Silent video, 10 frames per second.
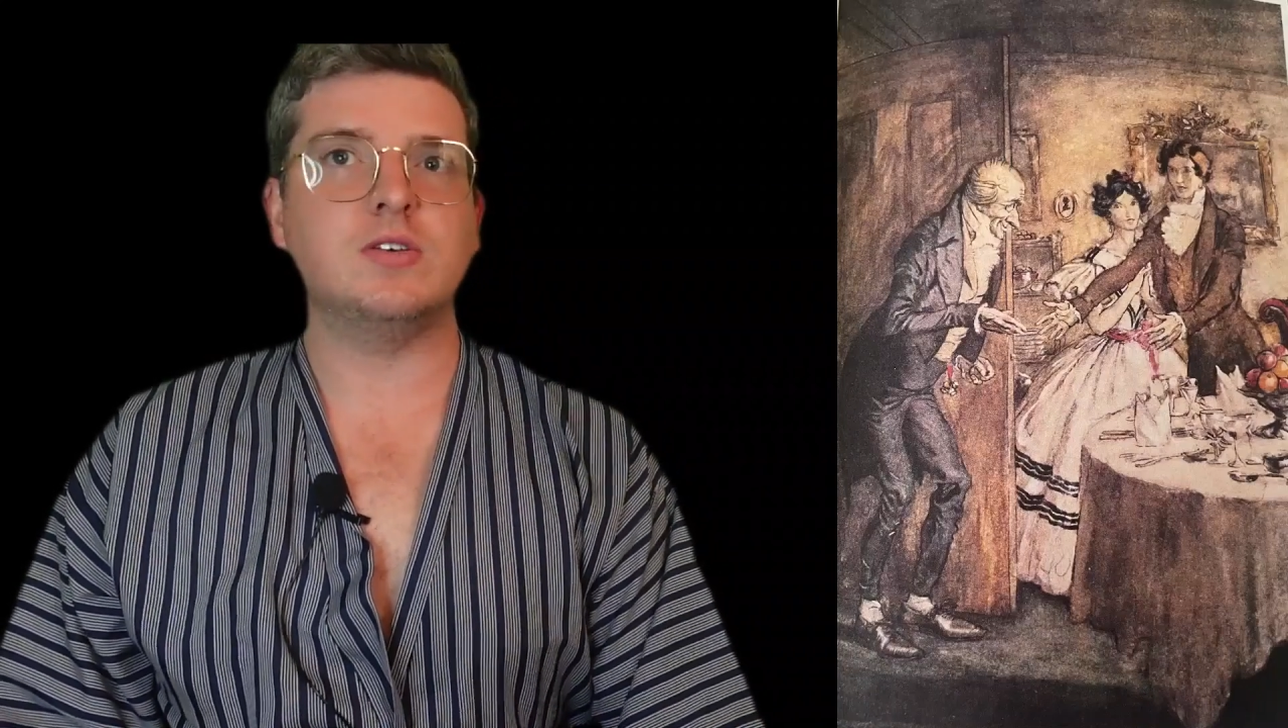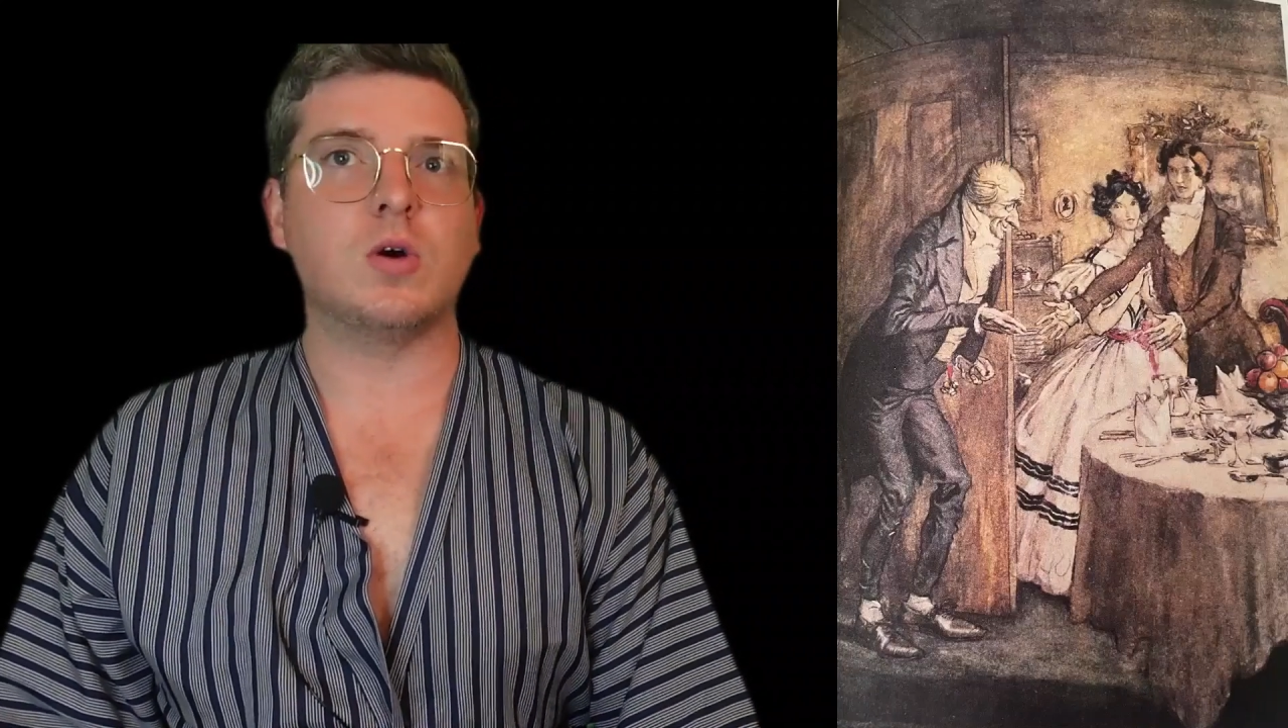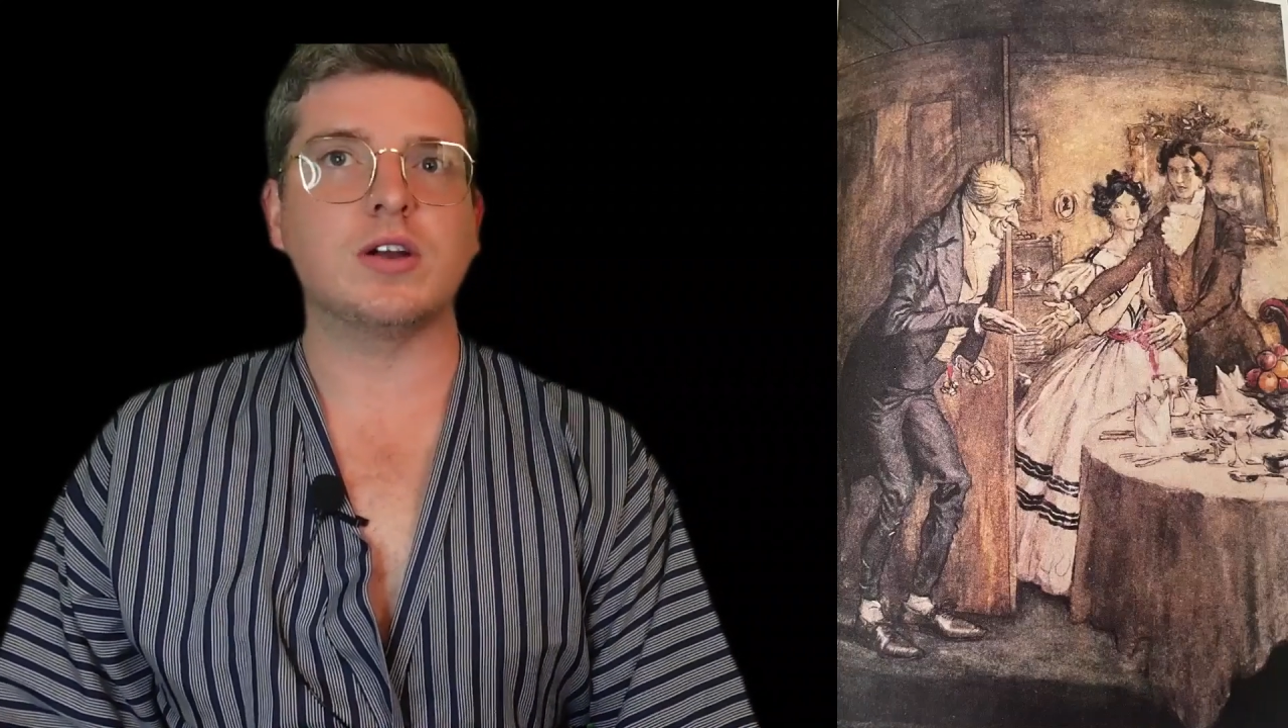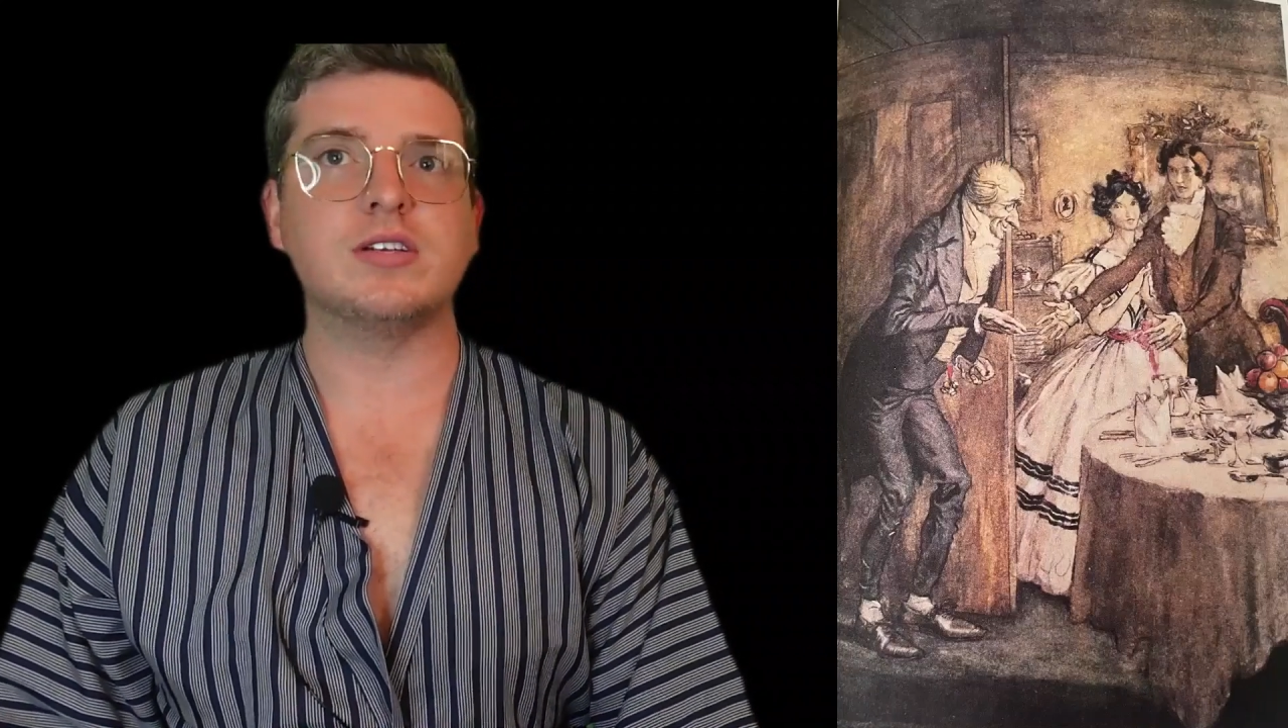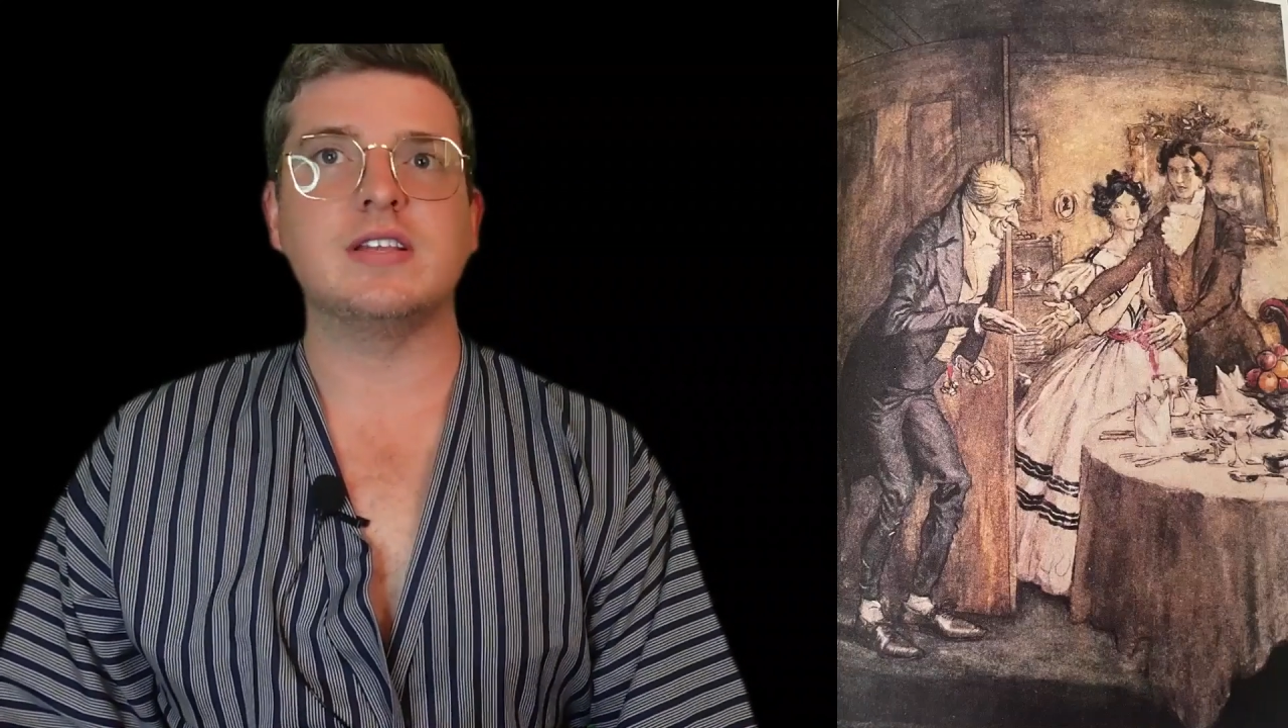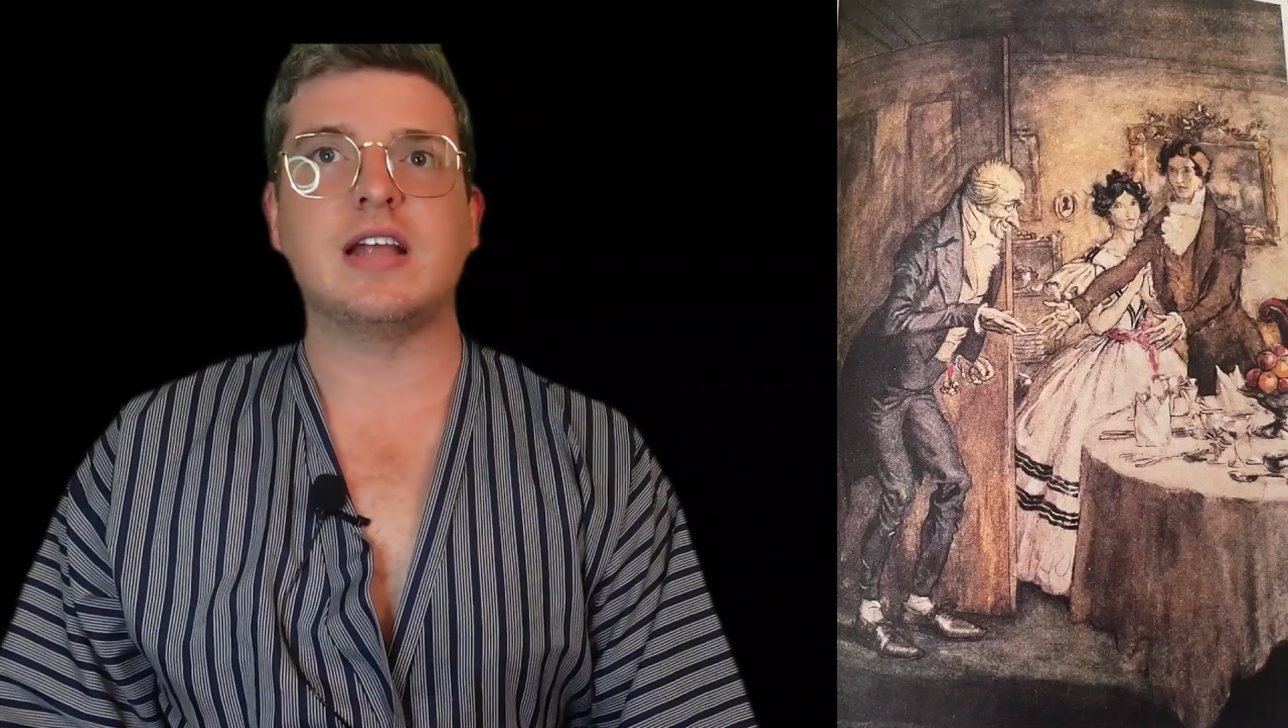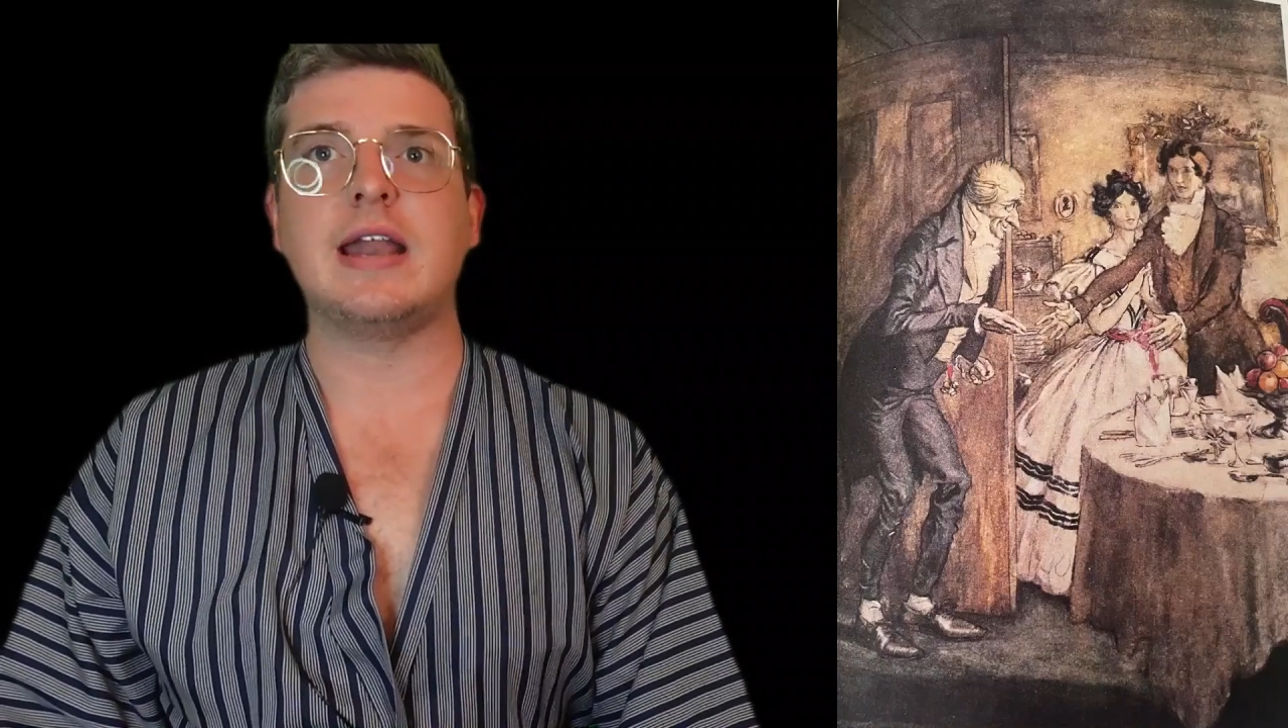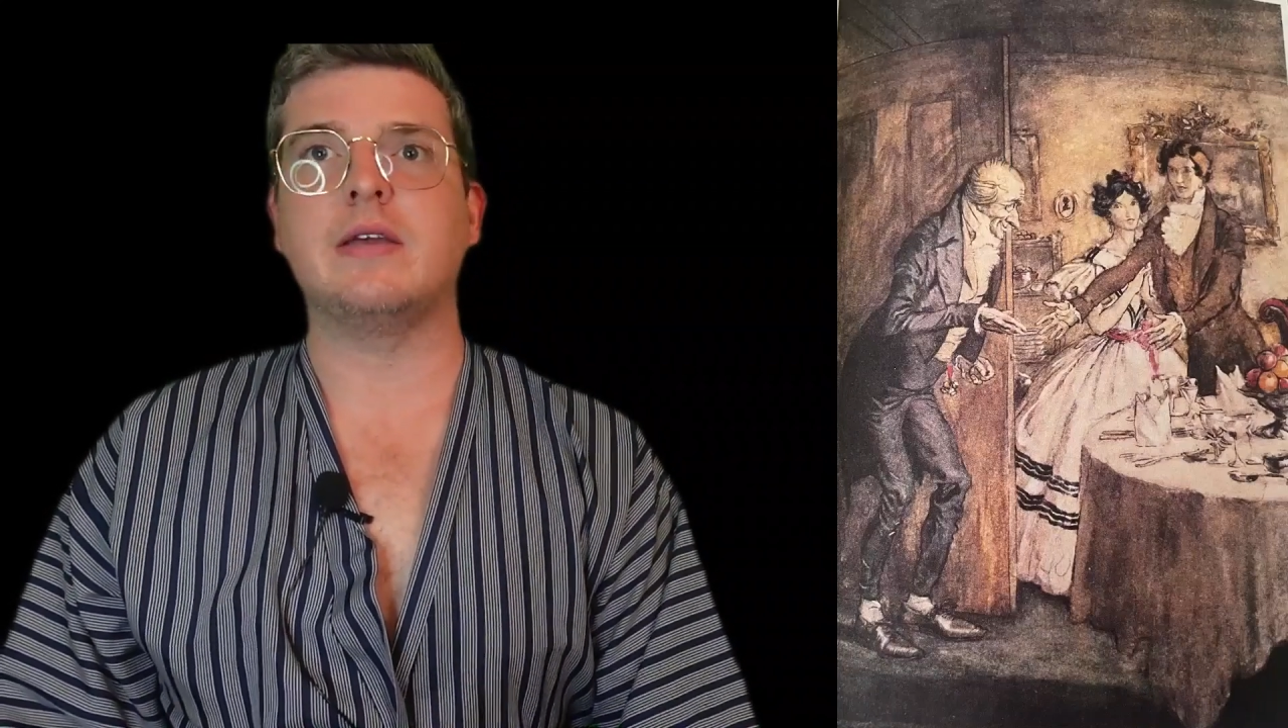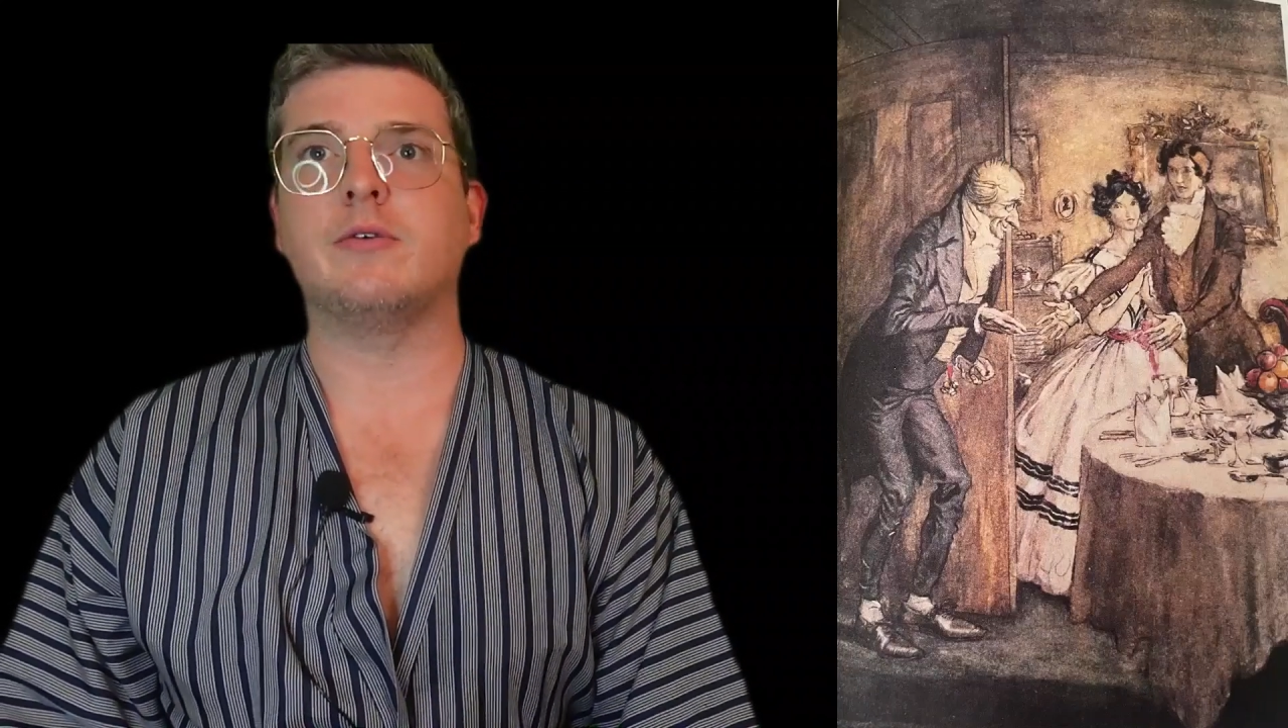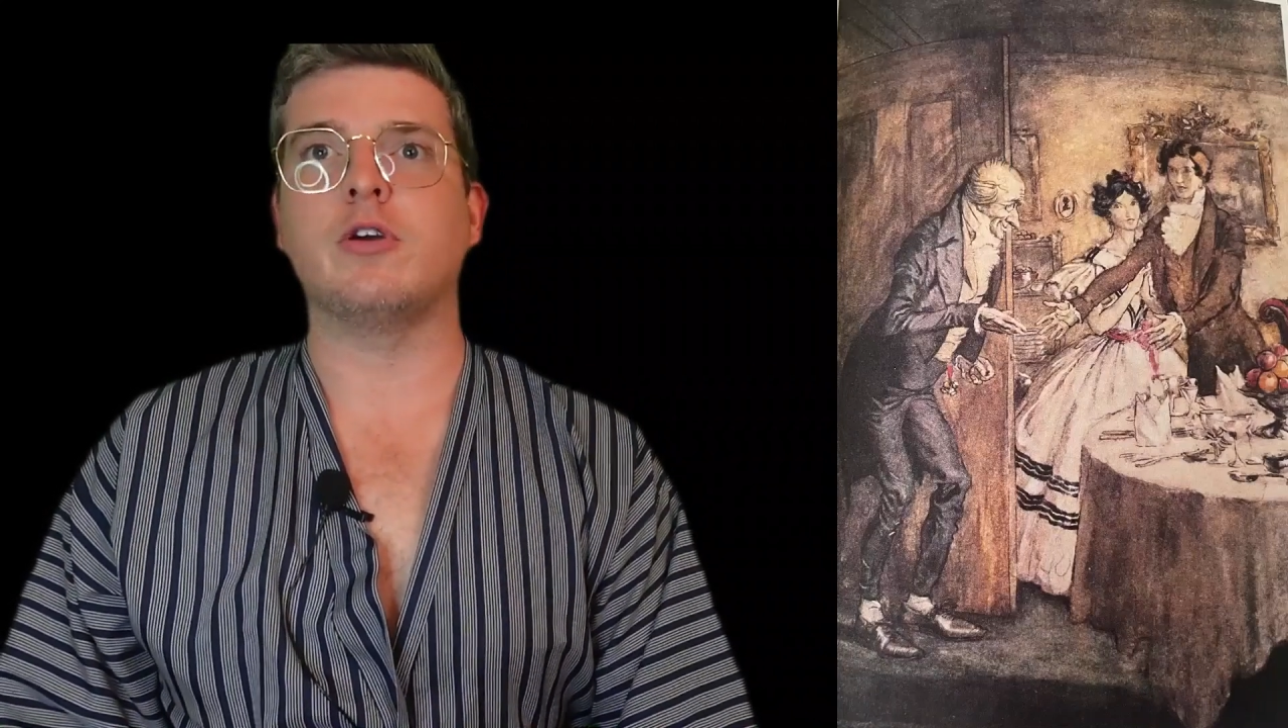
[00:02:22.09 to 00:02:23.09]
door to the
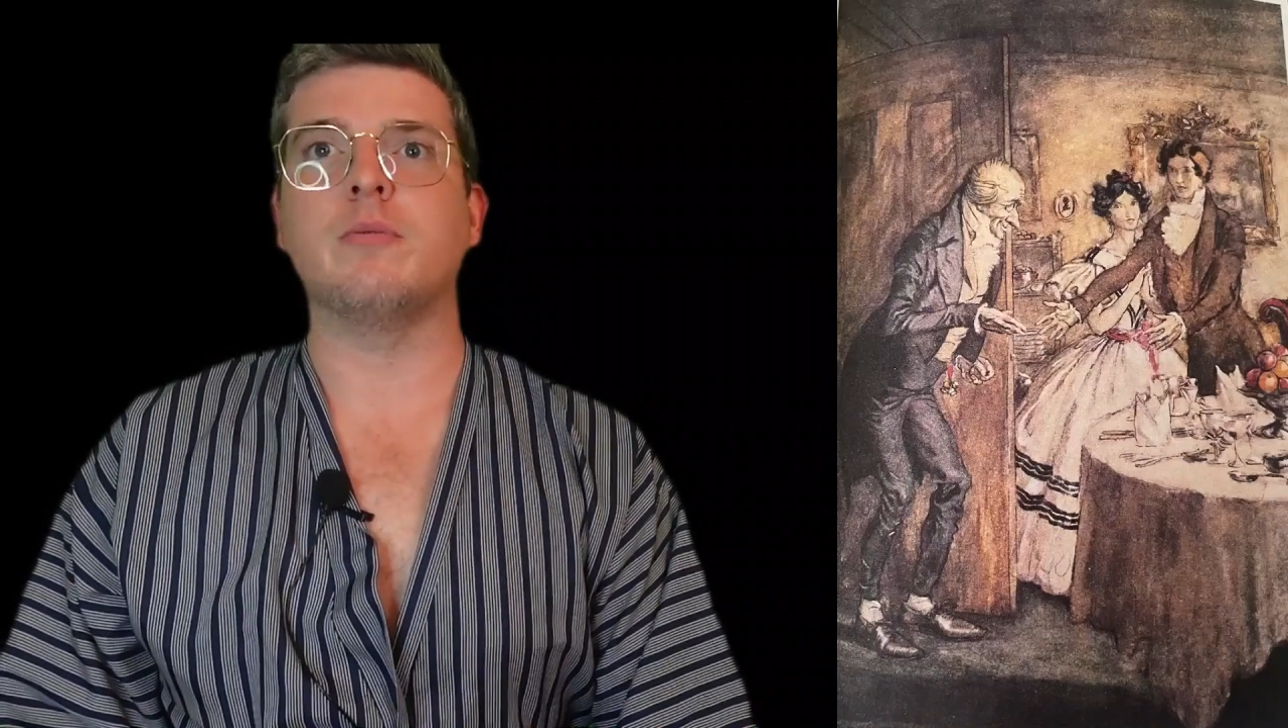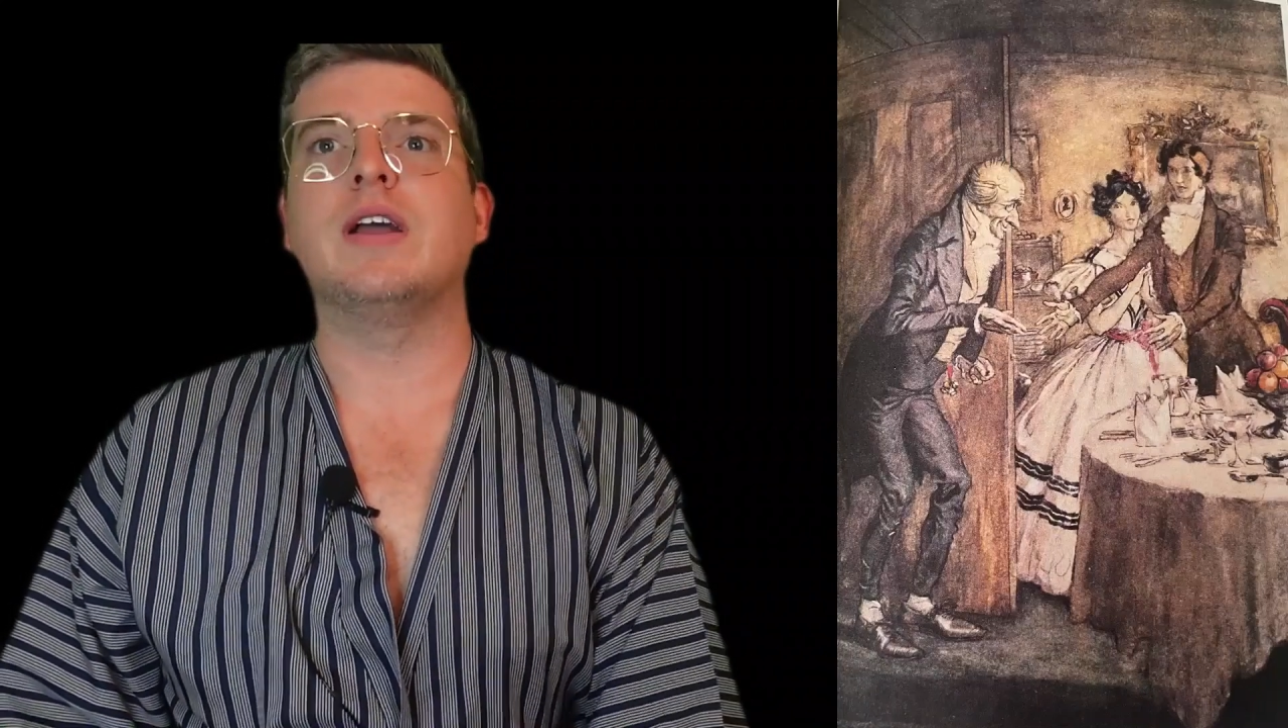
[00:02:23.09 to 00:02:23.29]
dining room,